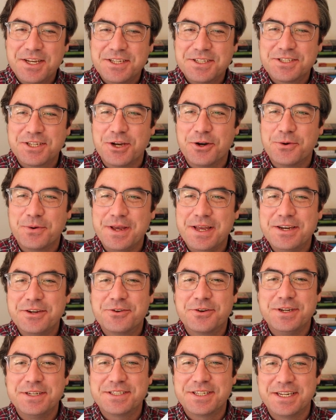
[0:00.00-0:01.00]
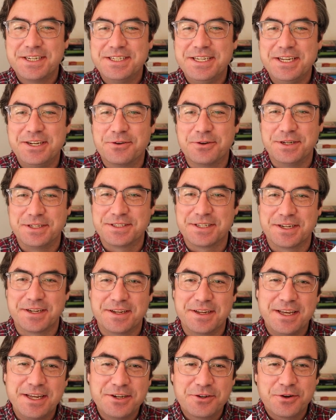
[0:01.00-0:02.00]
So increasing,
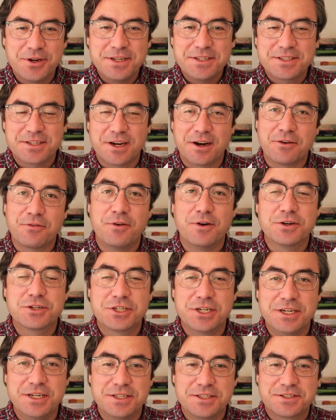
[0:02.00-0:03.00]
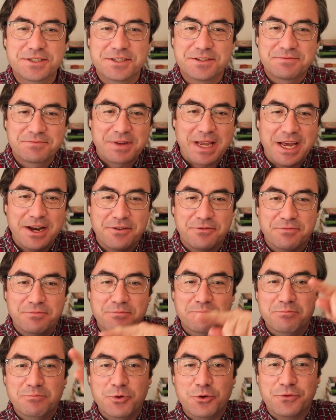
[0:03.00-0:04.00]
decreasing. Increase, our function is kind of
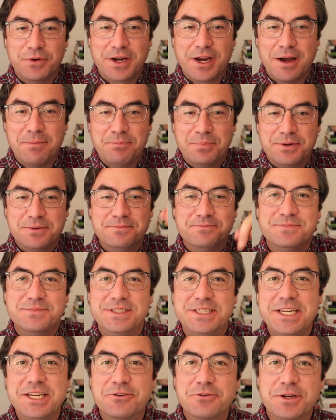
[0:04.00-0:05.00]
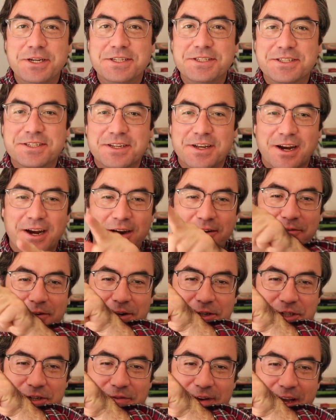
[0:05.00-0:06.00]
moving up. Decrease, our
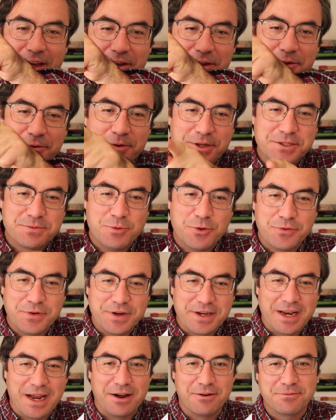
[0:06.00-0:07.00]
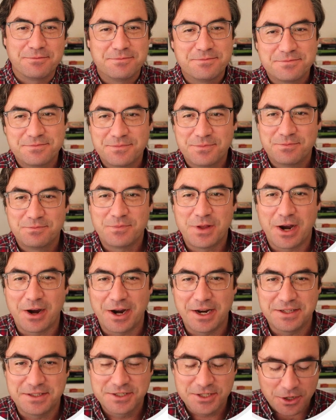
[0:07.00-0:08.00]
function value is moving down. All
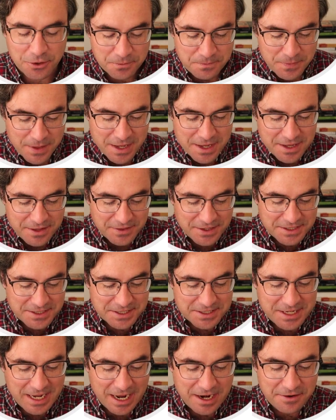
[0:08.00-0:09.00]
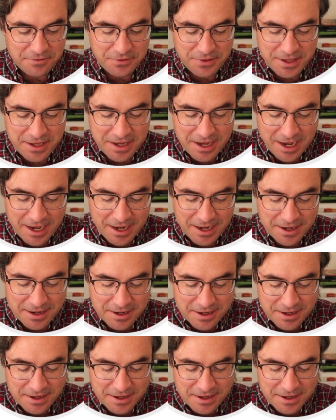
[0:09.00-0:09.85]
right, so this is kind of the